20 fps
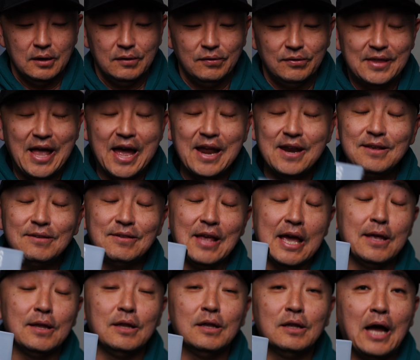that is
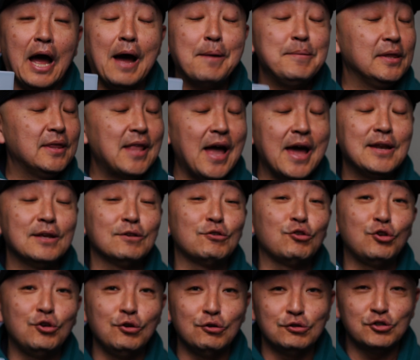that is
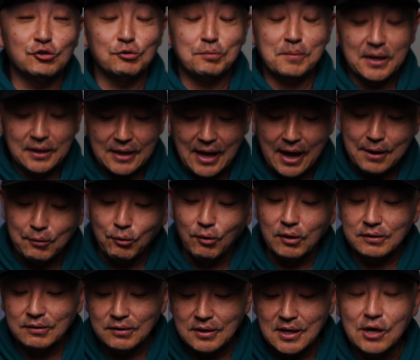huge to me. That
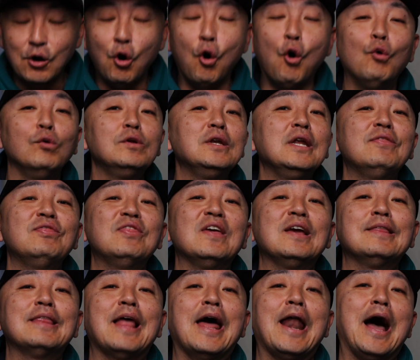was the only
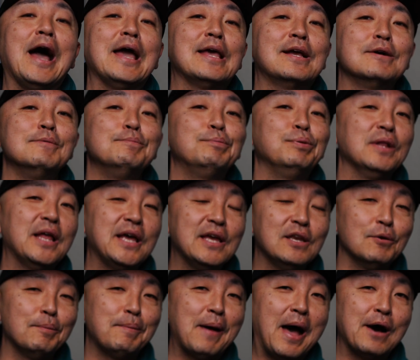thing that I
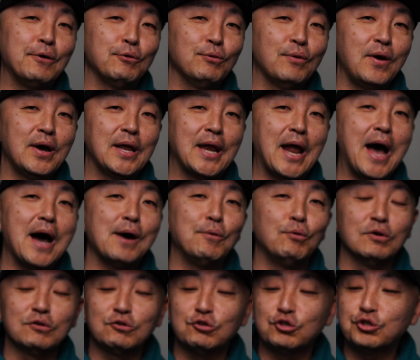complained about when I
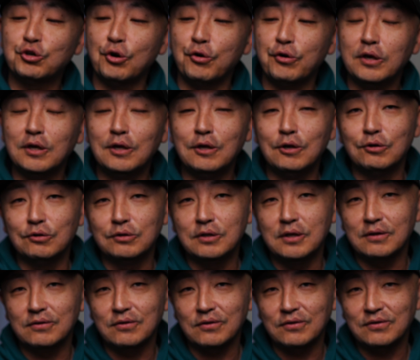was showing you
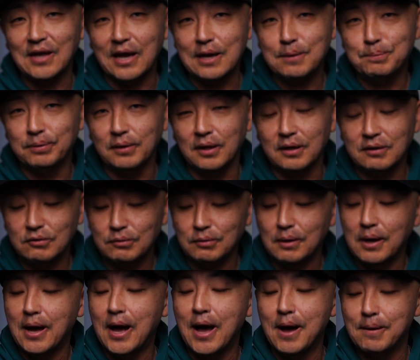this
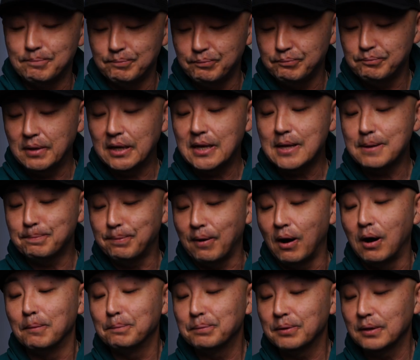CYCPLUS mini
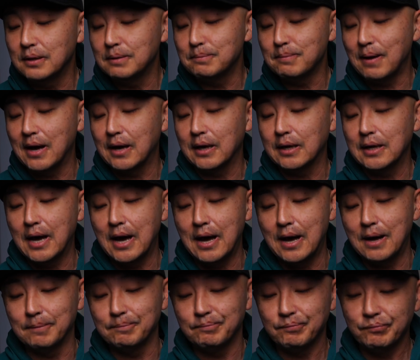pump in
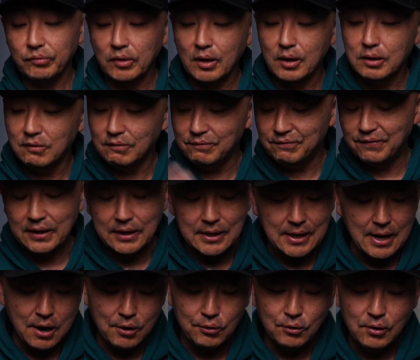my
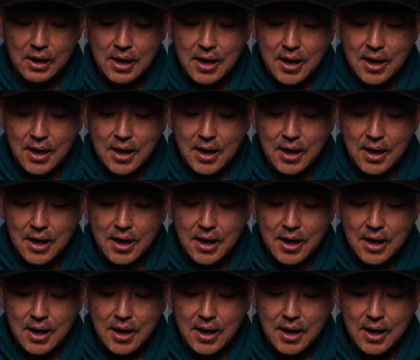video.